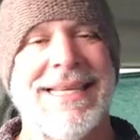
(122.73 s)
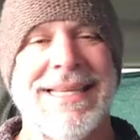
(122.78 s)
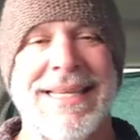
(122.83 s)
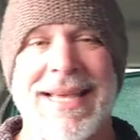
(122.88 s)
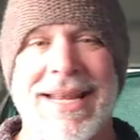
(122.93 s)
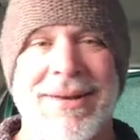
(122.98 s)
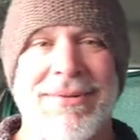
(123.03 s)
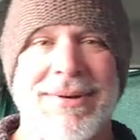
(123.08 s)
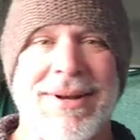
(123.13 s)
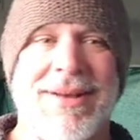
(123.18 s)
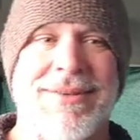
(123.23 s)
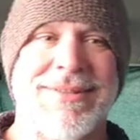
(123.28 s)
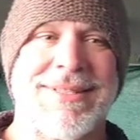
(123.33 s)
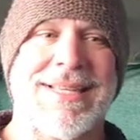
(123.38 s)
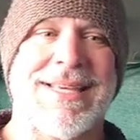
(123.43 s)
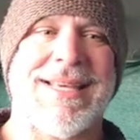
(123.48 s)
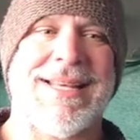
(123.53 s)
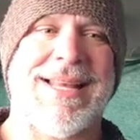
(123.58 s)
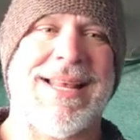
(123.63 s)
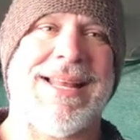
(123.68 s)
didn't get it when I was
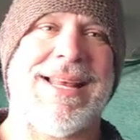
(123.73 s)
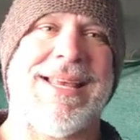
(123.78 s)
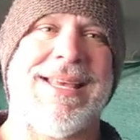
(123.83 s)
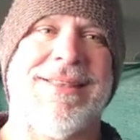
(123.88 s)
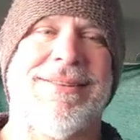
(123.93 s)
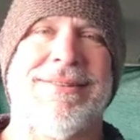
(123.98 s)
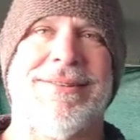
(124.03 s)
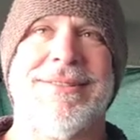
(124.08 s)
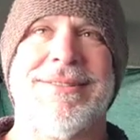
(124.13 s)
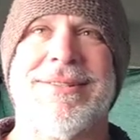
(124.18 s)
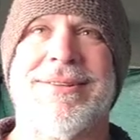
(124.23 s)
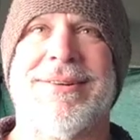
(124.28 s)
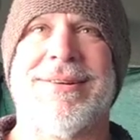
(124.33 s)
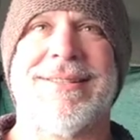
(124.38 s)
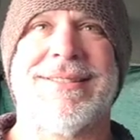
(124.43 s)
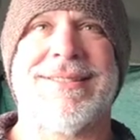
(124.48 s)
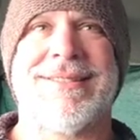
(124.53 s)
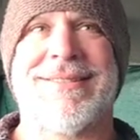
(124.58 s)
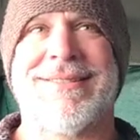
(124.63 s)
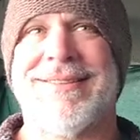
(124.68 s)
a kid either. So
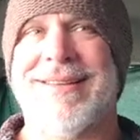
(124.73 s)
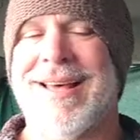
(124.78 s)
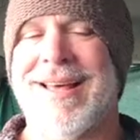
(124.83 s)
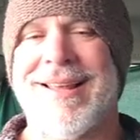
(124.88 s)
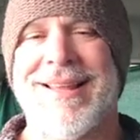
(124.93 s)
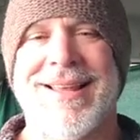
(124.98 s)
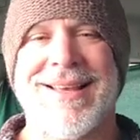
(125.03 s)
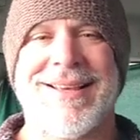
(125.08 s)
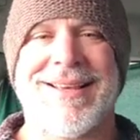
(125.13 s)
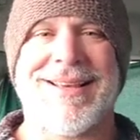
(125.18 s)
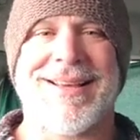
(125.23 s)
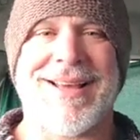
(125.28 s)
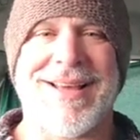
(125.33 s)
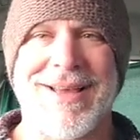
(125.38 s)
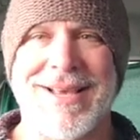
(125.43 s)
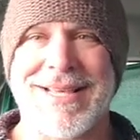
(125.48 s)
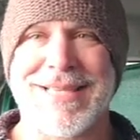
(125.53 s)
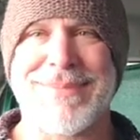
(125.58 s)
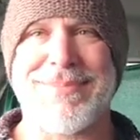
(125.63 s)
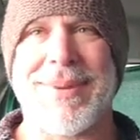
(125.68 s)
it's not like
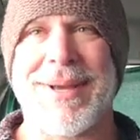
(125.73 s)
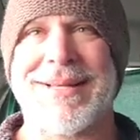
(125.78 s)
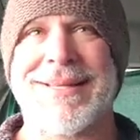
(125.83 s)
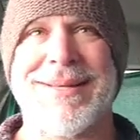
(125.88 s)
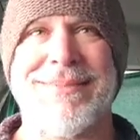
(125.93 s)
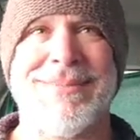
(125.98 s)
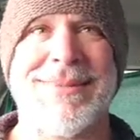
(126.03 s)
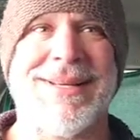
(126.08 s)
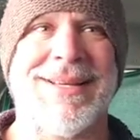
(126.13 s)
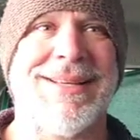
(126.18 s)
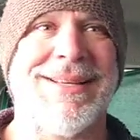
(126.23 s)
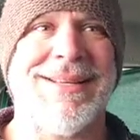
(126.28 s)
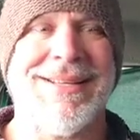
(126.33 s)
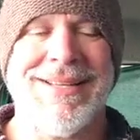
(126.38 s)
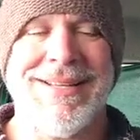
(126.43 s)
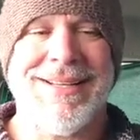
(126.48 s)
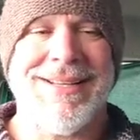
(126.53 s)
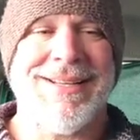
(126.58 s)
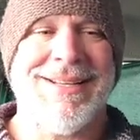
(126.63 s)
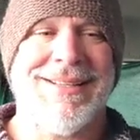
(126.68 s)
I expect him to
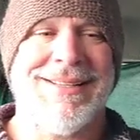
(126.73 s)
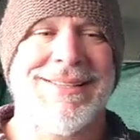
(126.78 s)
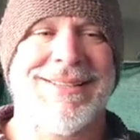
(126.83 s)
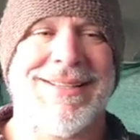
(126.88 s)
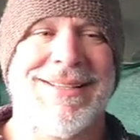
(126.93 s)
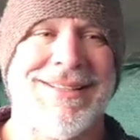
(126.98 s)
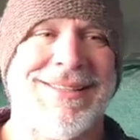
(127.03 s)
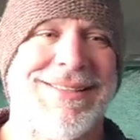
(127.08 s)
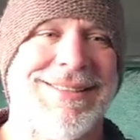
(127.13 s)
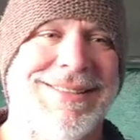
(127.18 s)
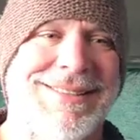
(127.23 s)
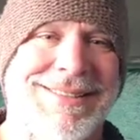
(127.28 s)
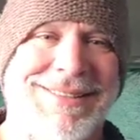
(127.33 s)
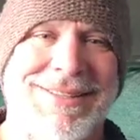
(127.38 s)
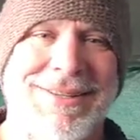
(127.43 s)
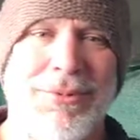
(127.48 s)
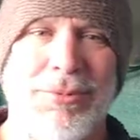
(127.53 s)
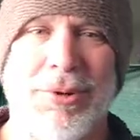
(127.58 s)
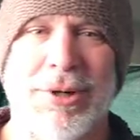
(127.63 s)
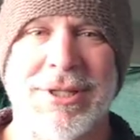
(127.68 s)
to
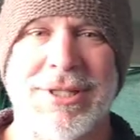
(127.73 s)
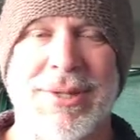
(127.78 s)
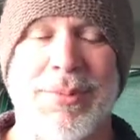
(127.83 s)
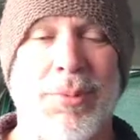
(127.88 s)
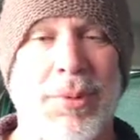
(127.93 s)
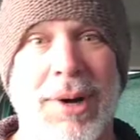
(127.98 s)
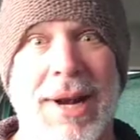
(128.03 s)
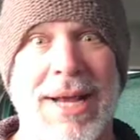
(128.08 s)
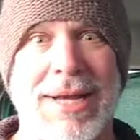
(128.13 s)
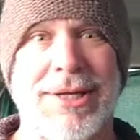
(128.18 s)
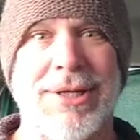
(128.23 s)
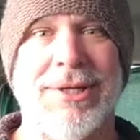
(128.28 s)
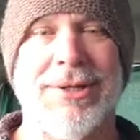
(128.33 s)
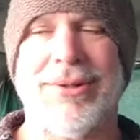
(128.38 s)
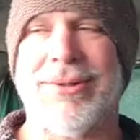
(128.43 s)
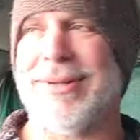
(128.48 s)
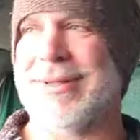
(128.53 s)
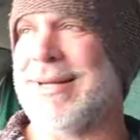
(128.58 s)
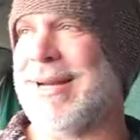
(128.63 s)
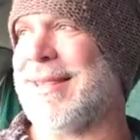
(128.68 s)
worship what I
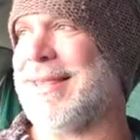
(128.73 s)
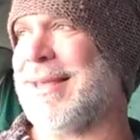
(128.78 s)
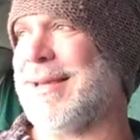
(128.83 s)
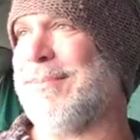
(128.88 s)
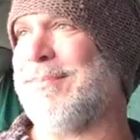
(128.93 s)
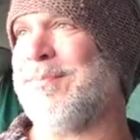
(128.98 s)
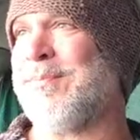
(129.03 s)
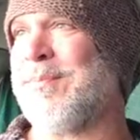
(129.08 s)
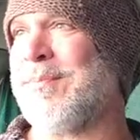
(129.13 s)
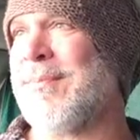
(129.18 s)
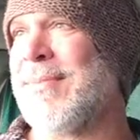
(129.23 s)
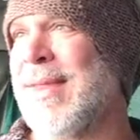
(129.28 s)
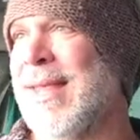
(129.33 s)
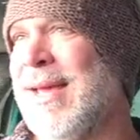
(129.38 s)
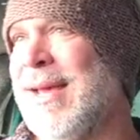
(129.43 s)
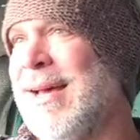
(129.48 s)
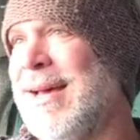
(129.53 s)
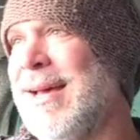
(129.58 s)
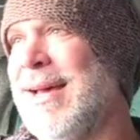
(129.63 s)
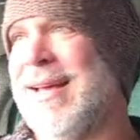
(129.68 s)
do or anything.
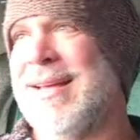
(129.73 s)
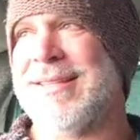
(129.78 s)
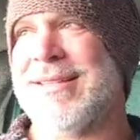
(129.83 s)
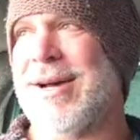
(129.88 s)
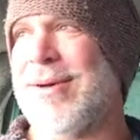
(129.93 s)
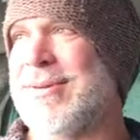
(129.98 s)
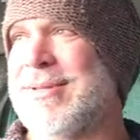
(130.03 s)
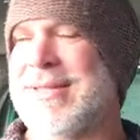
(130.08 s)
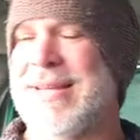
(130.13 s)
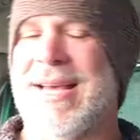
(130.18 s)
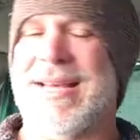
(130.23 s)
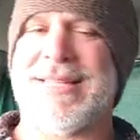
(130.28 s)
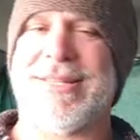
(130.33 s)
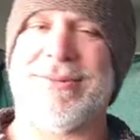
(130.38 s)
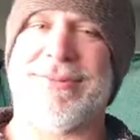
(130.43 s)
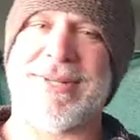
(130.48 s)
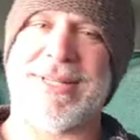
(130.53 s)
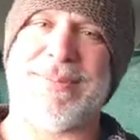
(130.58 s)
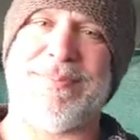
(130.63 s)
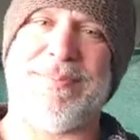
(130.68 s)
It's always nice
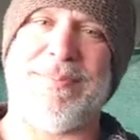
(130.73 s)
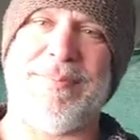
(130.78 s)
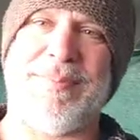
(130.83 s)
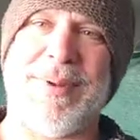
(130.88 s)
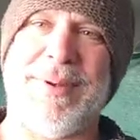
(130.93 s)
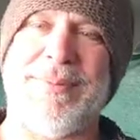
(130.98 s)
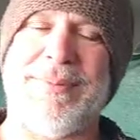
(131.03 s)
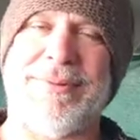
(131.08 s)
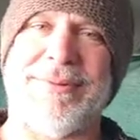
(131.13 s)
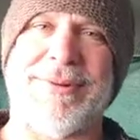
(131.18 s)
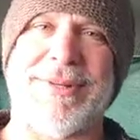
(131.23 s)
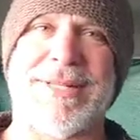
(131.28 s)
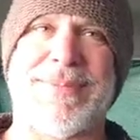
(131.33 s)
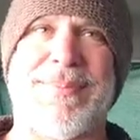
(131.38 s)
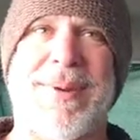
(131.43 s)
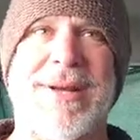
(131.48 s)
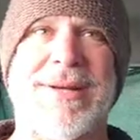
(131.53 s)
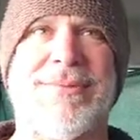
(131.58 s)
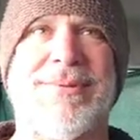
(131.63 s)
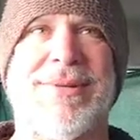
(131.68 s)
to people
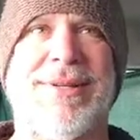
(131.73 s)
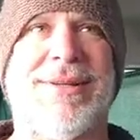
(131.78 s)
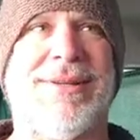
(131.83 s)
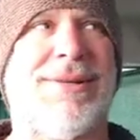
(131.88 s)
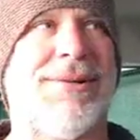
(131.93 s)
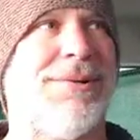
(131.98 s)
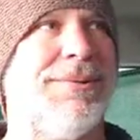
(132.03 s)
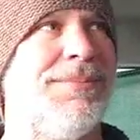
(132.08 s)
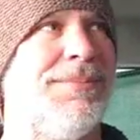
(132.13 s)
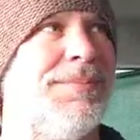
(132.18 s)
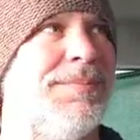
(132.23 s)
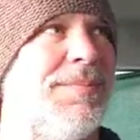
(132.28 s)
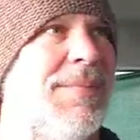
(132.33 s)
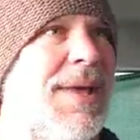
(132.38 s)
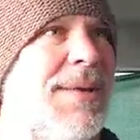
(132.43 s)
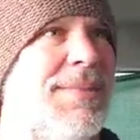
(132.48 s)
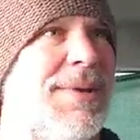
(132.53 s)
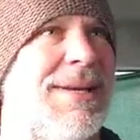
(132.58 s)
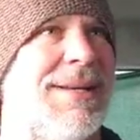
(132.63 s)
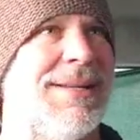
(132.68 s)
respect what you do.
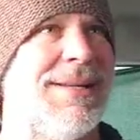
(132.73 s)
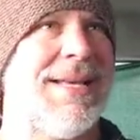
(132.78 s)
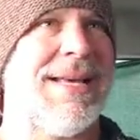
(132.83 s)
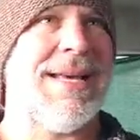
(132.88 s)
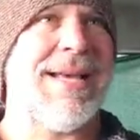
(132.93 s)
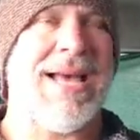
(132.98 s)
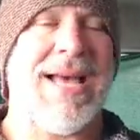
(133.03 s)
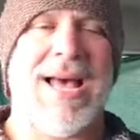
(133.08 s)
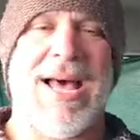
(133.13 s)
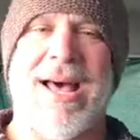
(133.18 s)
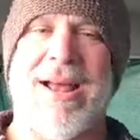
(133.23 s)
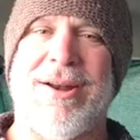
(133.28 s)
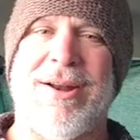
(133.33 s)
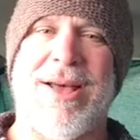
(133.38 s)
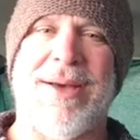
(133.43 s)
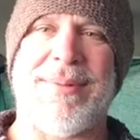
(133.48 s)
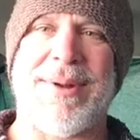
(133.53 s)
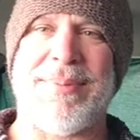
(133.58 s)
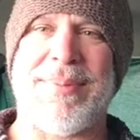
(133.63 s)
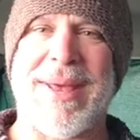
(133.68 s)
I mean, I don't
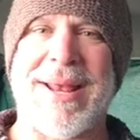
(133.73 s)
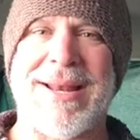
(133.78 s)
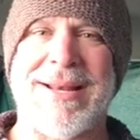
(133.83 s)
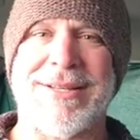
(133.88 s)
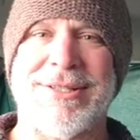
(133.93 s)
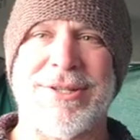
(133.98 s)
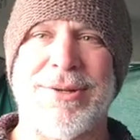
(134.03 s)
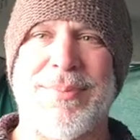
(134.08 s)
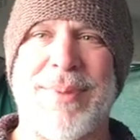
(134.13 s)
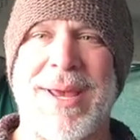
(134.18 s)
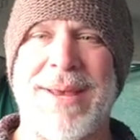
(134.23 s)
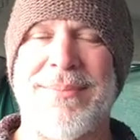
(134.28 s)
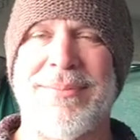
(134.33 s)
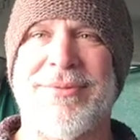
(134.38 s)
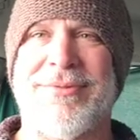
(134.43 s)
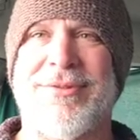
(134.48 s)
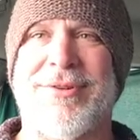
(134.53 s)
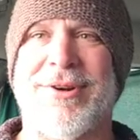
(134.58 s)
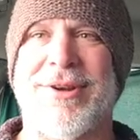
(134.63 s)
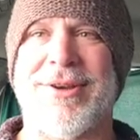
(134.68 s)
know how many paintings you paint
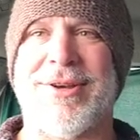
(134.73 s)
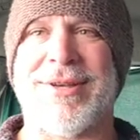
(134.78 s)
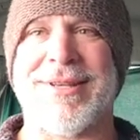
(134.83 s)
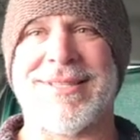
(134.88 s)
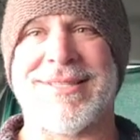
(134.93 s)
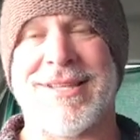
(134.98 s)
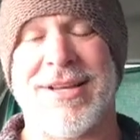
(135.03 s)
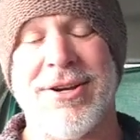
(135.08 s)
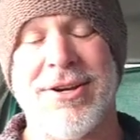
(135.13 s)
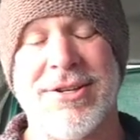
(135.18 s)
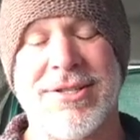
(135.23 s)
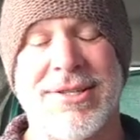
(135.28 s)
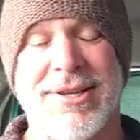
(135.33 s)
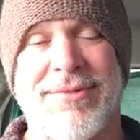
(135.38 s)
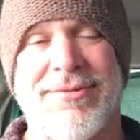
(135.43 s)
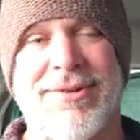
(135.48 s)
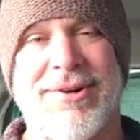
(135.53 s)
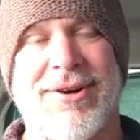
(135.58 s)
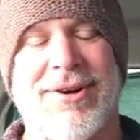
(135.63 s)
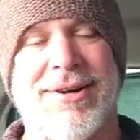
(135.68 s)
before you consider
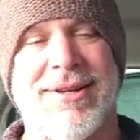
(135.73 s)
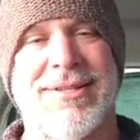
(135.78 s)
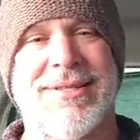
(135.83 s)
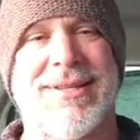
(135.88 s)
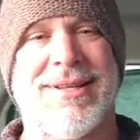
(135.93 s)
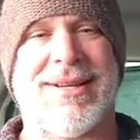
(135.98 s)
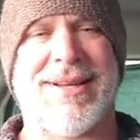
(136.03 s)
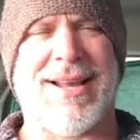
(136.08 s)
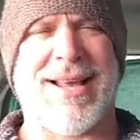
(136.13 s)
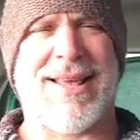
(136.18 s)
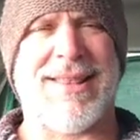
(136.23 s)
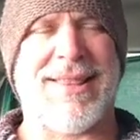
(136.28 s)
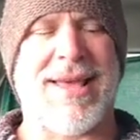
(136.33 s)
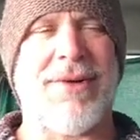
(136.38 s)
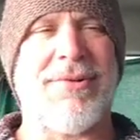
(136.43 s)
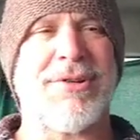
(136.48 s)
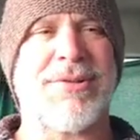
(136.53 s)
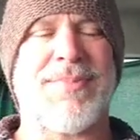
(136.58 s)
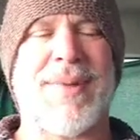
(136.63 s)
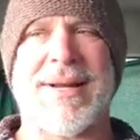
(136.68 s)
yourself an artist, and that
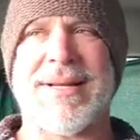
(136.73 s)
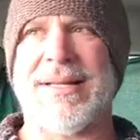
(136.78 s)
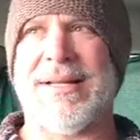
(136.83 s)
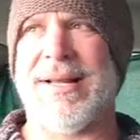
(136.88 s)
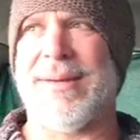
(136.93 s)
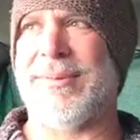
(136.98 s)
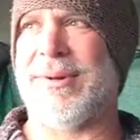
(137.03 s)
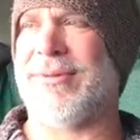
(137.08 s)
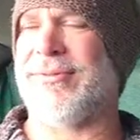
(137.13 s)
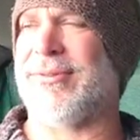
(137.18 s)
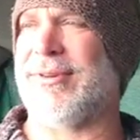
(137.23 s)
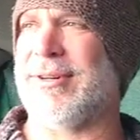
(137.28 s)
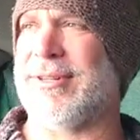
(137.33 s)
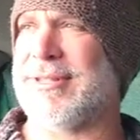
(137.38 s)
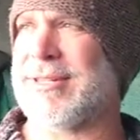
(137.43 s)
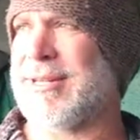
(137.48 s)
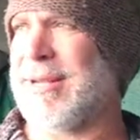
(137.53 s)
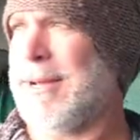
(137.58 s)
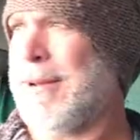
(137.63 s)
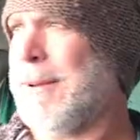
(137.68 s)
that was my dilemma at
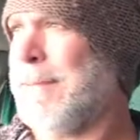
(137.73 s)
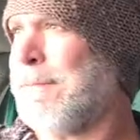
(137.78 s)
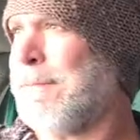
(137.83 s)
first.